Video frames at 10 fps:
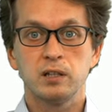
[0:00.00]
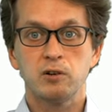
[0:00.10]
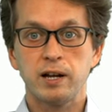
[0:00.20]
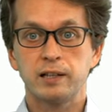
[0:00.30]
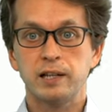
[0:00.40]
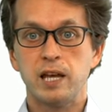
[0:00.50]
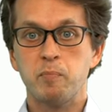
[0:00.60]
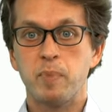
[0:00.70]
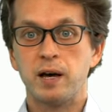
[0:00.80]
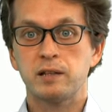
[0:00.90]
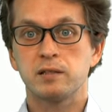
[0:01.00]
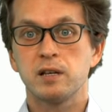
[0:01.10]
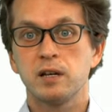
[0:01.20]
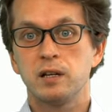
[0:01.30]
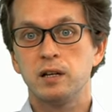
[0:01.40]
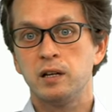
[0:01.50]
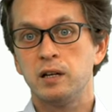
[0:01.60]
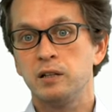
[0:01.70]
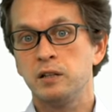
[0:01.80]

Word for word: directly impacts uh,